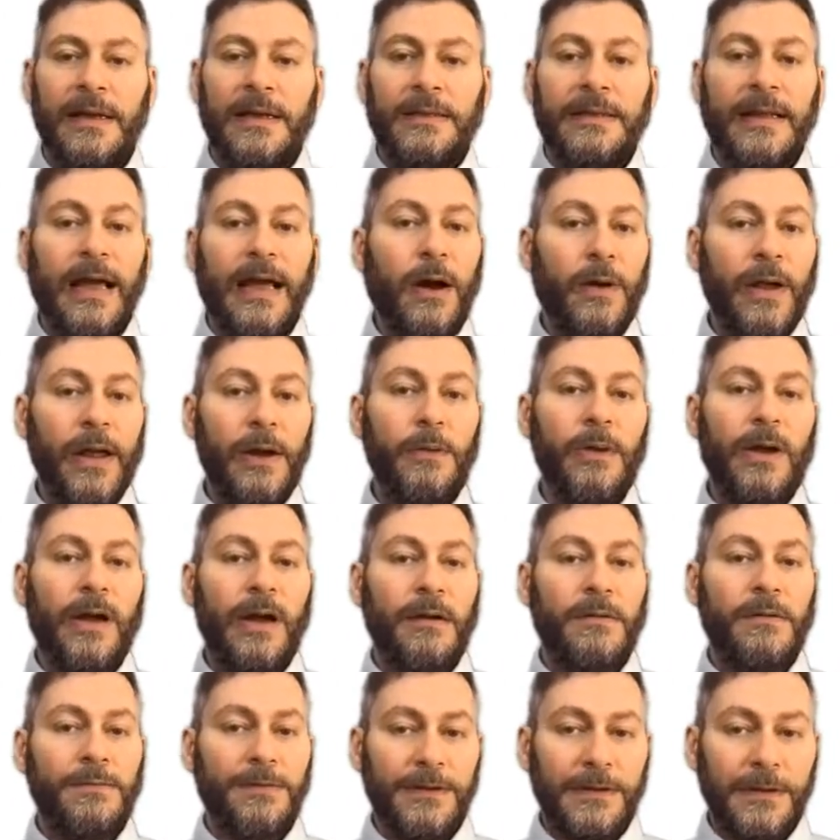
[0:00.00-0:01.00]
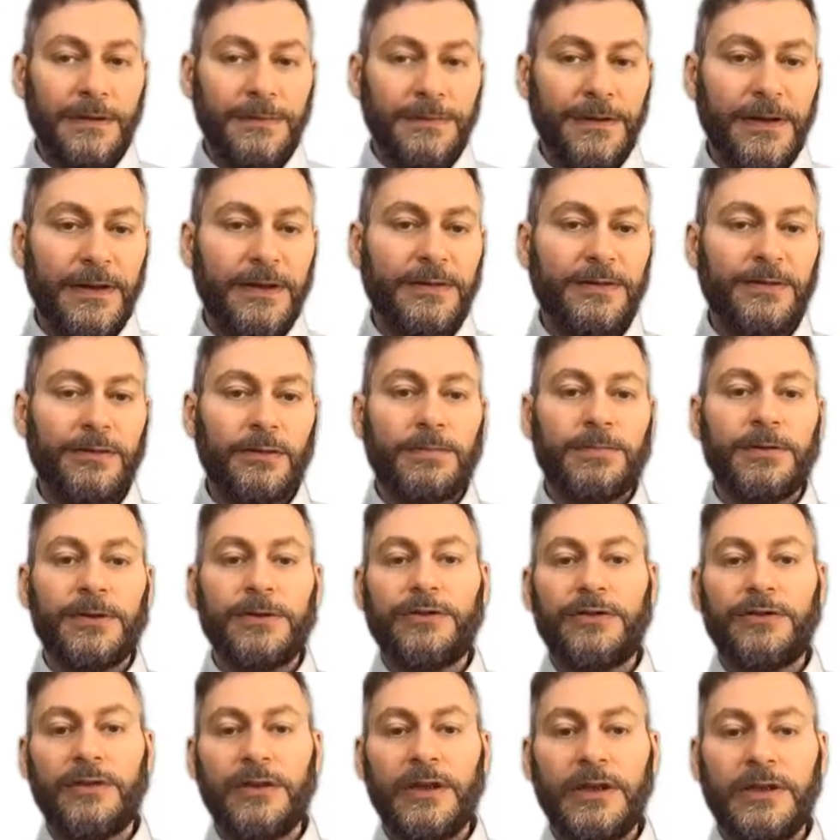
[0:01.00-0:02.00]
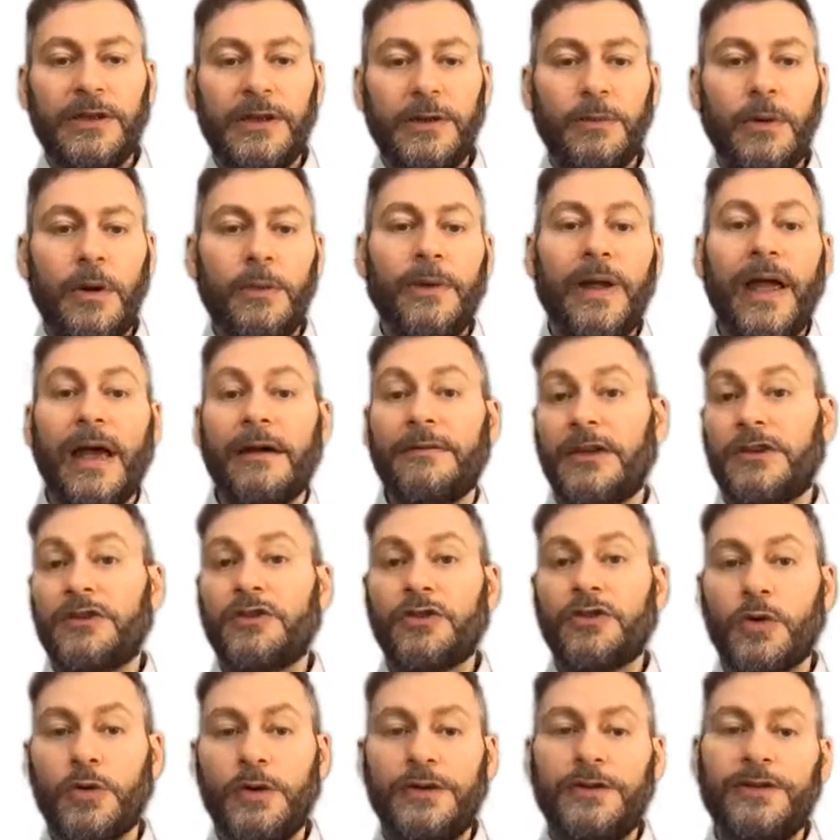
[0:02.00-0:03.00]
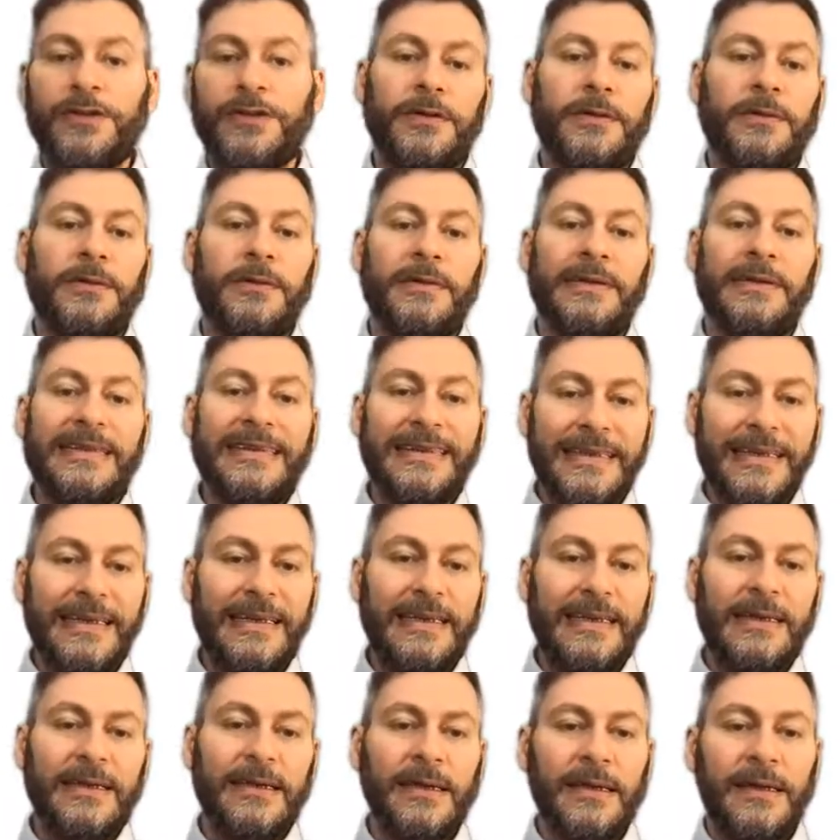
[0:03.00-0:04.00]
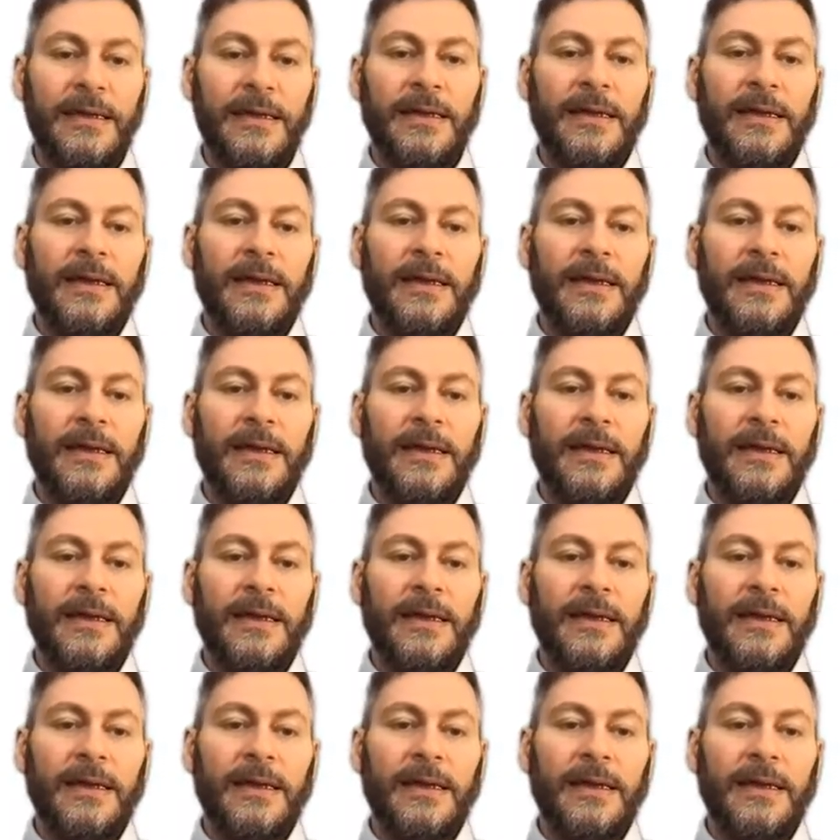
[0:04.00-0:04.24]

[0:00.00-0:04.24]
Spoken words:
Now here we come for the first opportunity where we have a choice. D